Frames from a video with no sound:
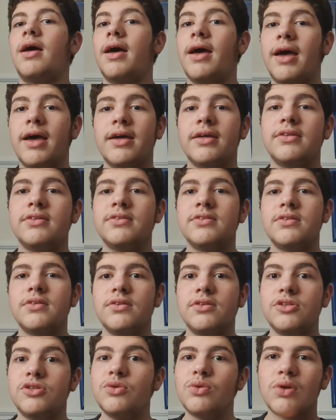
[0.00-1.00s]
and
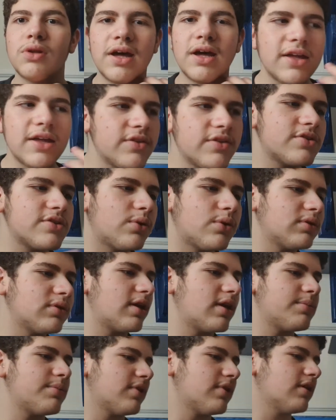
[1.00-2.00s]
you like these old
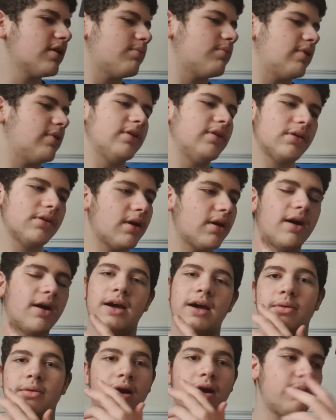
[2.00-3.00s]
games like me,
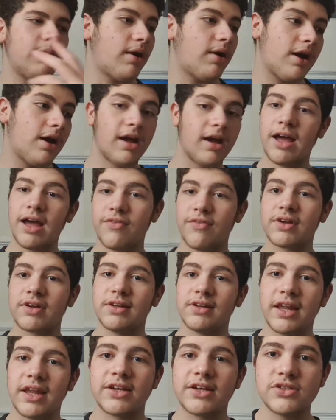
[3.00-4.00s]
I have a
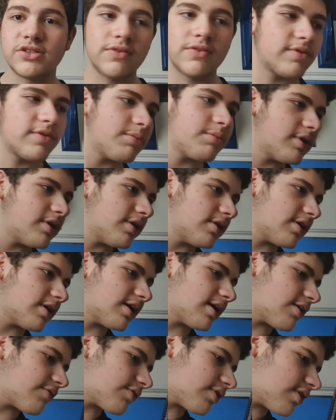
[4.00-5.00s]
collection of them here.
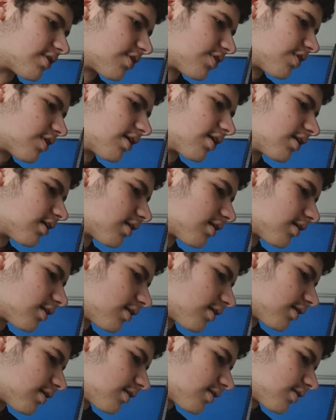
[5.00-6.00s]
I think
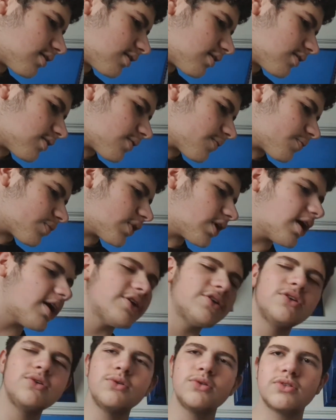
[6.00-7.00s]
I
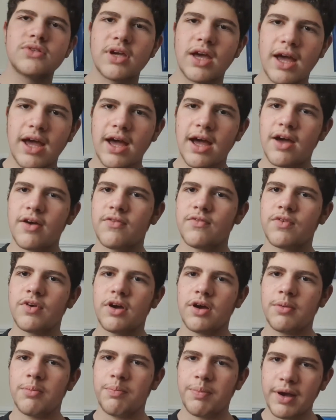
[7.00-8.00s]
used to have
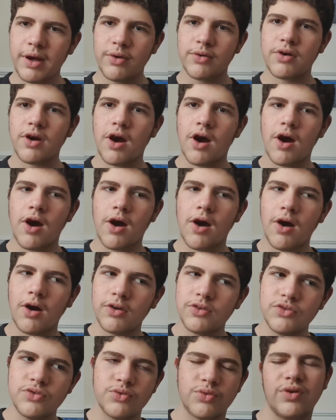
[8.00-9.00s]
about
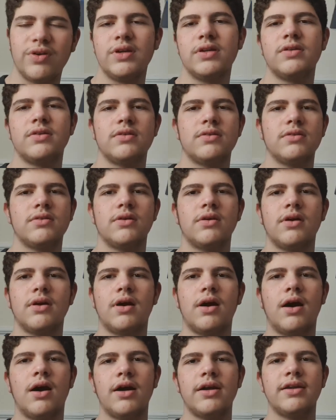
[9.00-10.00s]
100.
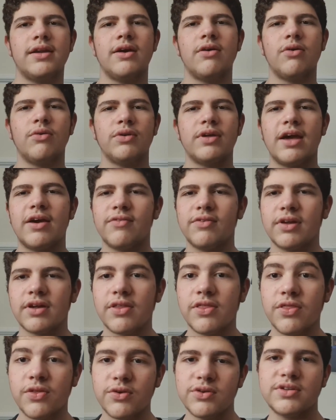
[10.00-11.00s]
I now only have like
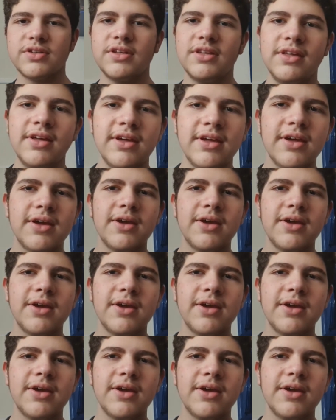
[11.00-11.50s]
30,